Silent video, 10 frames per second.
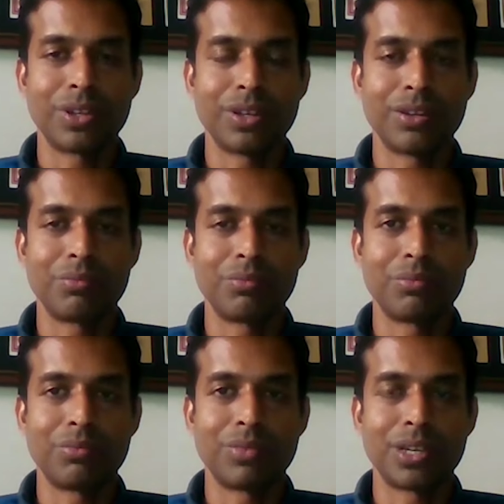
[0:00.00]

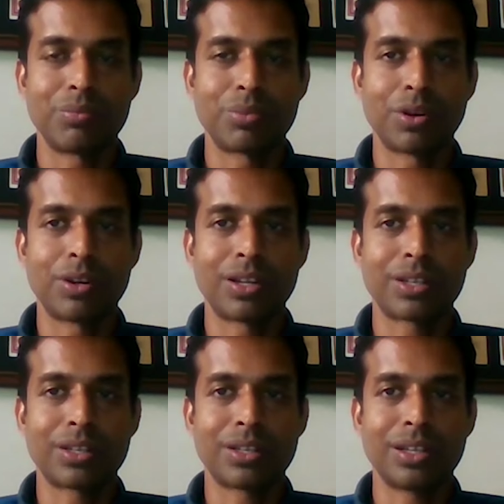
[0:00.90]
a
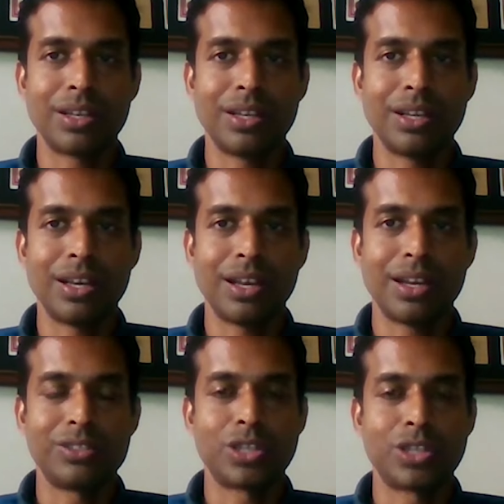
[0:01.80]
product
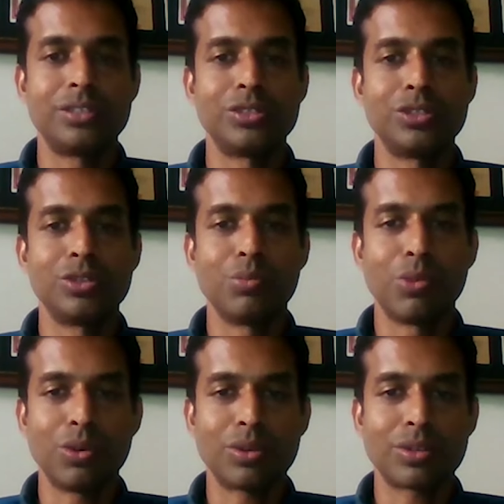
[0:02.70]
and charges you
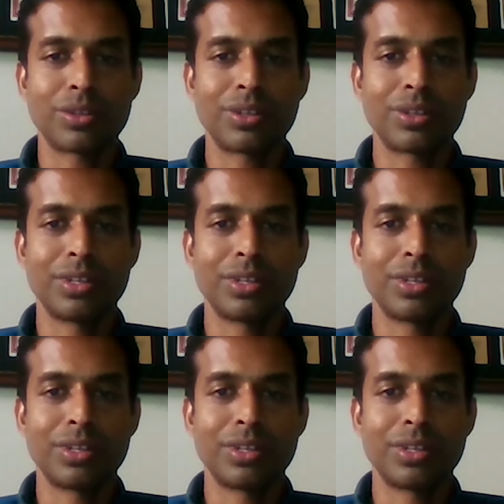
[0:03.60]
more,